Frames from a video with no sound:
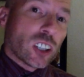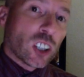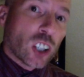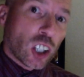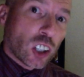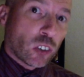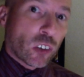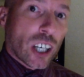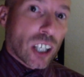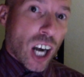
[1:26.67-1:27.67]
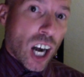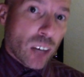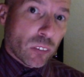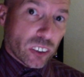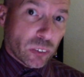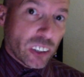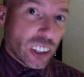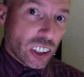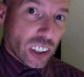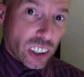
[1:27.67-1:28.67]
such great animal
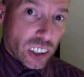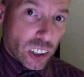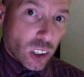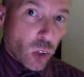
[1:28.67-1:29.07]
species.